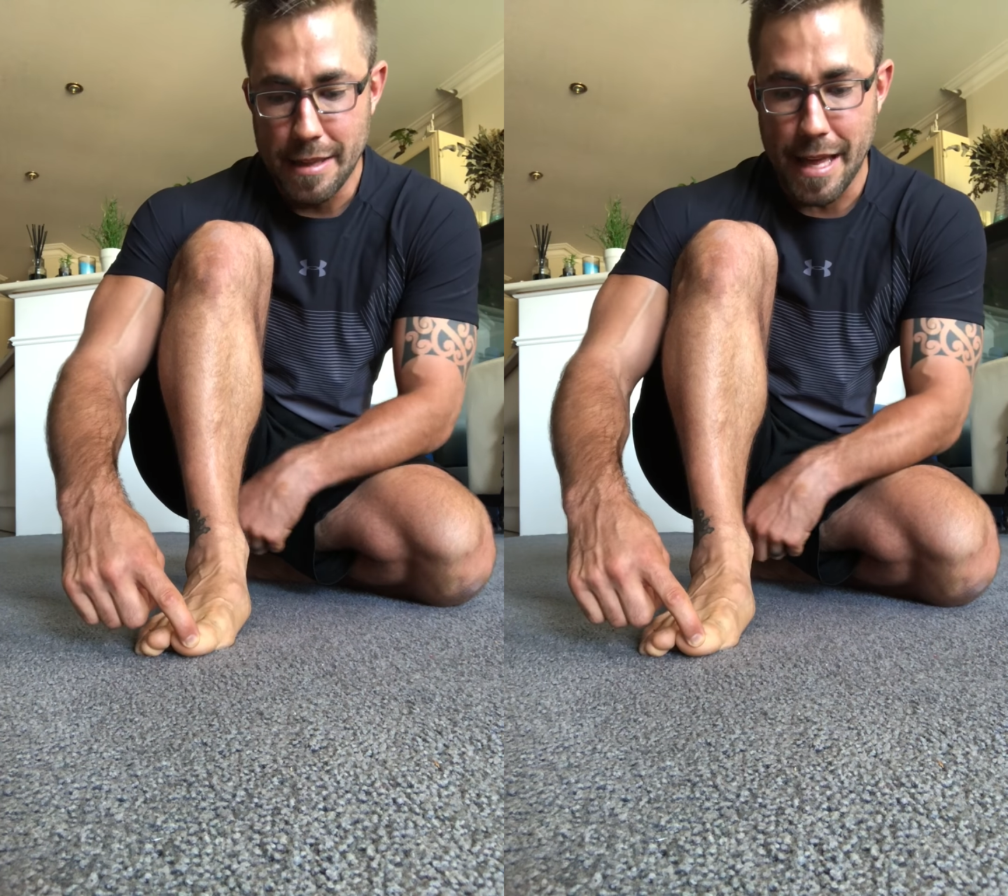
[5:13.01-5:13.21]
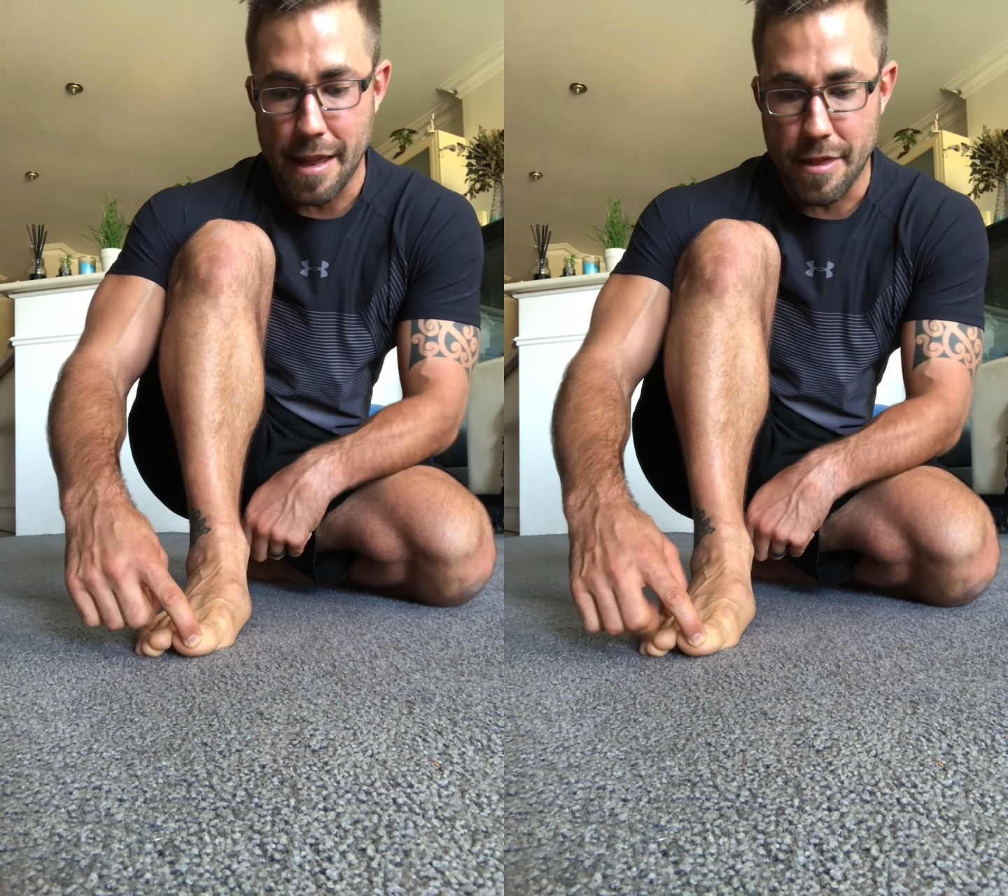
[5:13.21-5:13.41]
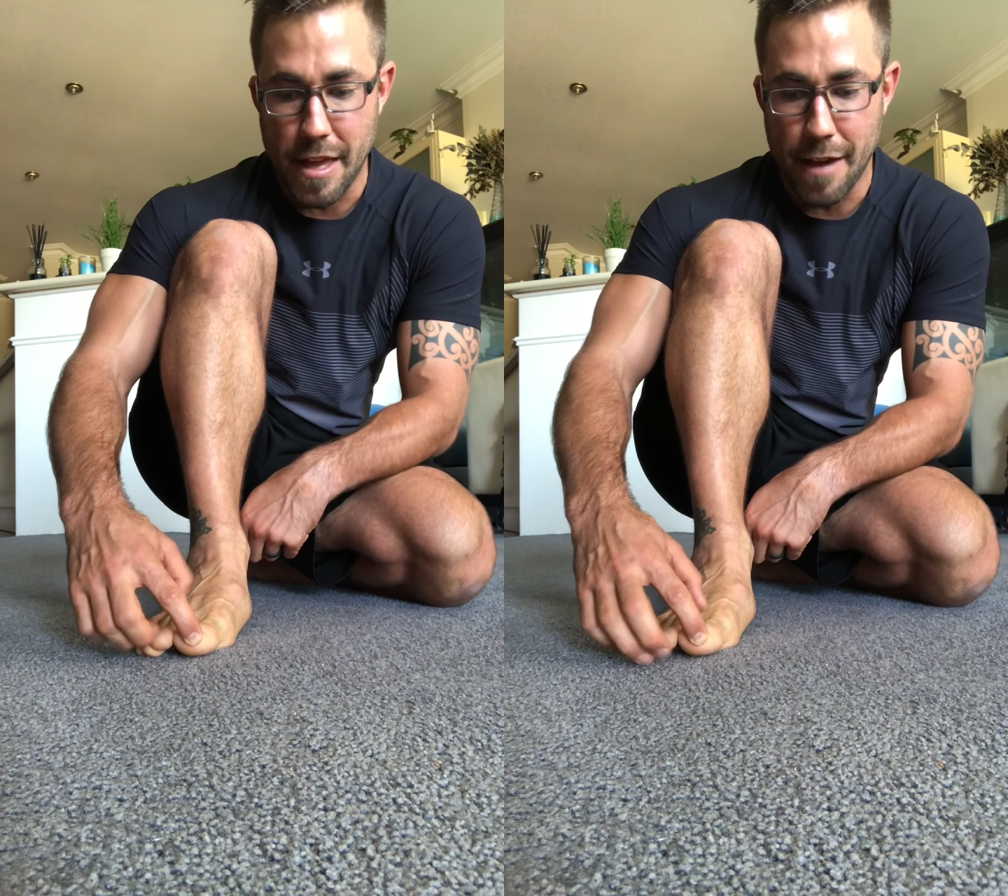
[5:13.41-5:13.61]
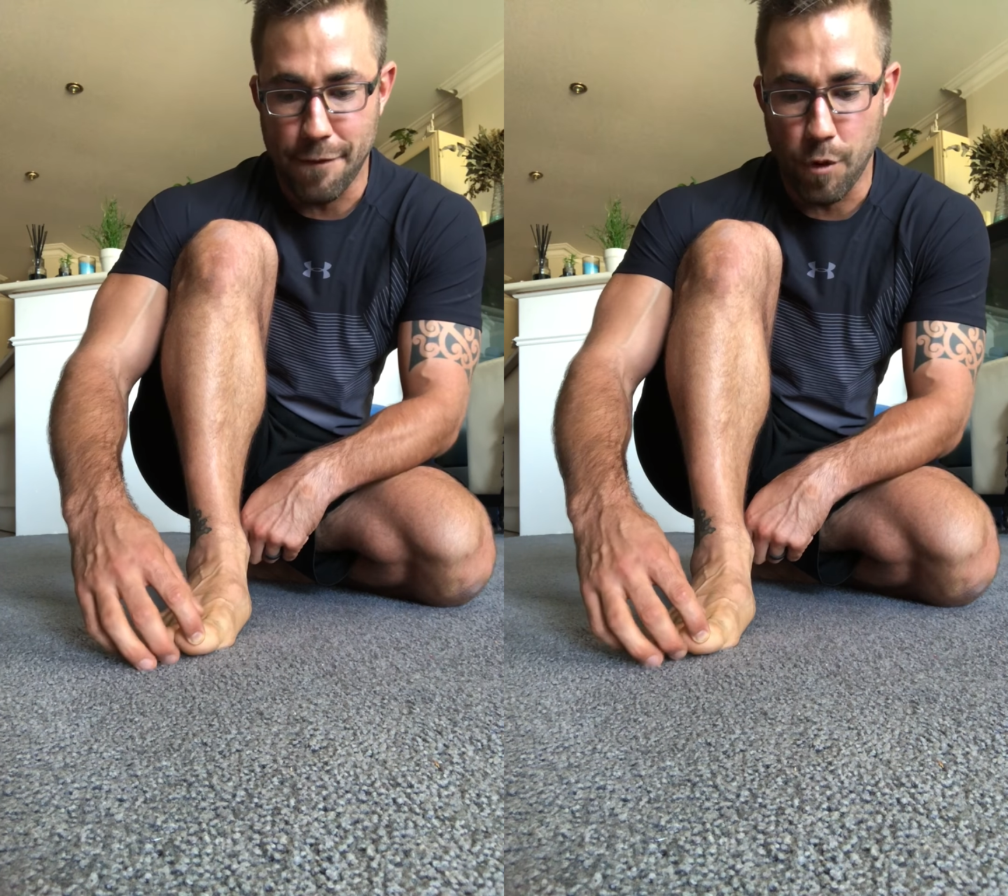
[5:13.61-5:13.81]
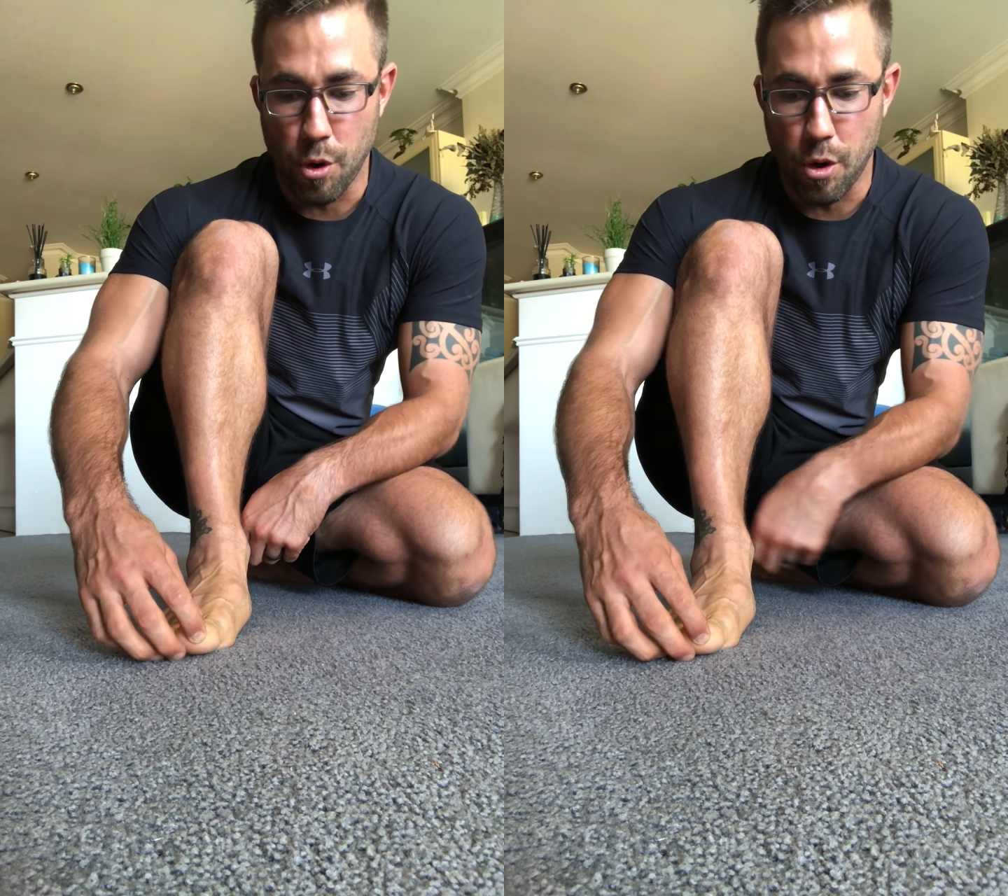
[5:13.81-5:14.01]
that
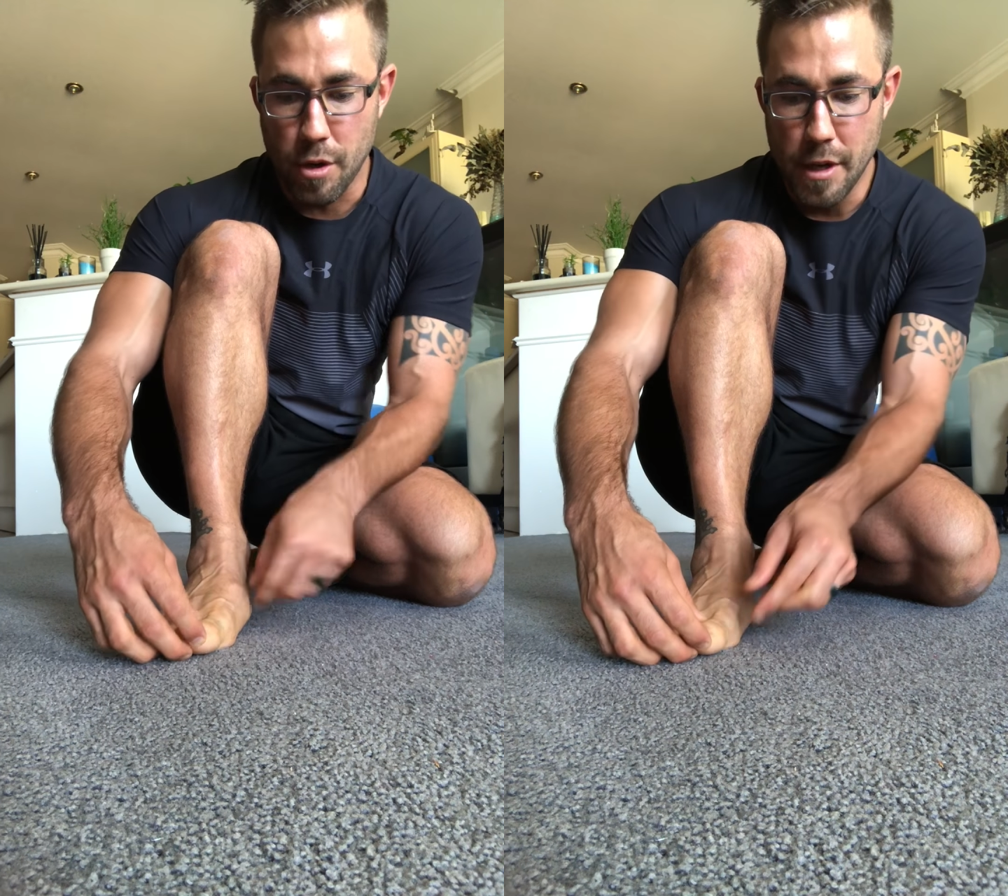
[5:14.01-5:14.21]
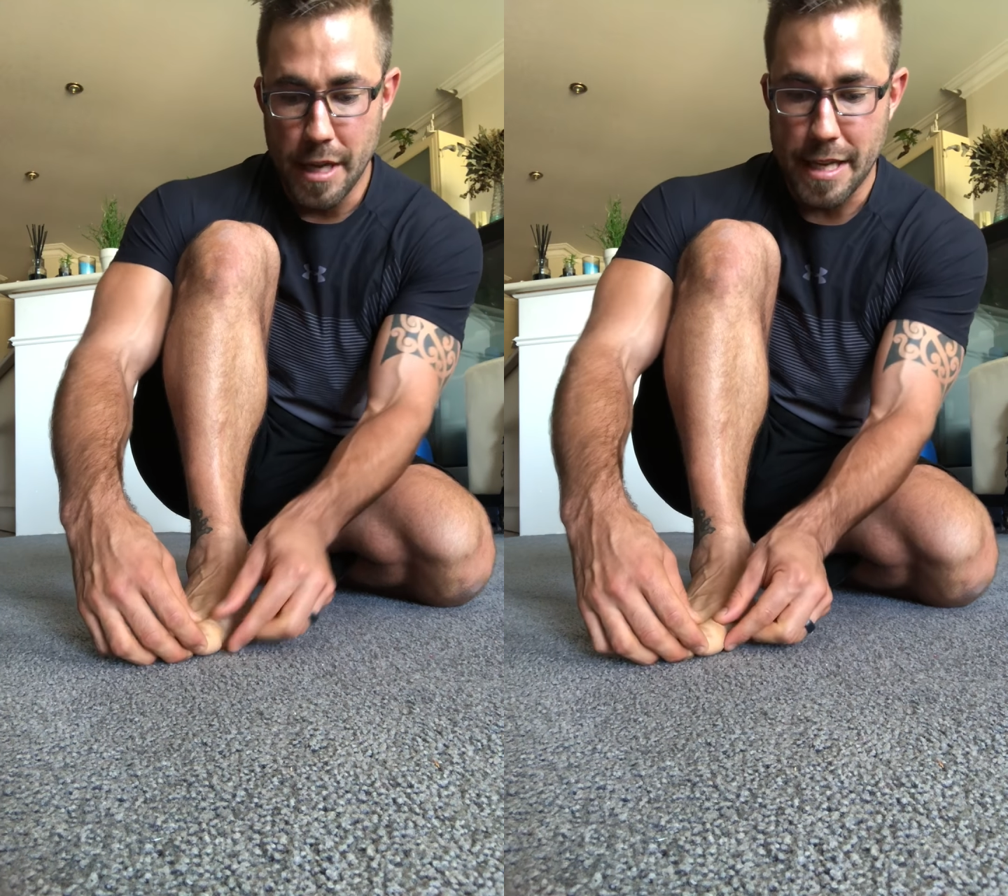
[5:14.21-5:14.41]
therefore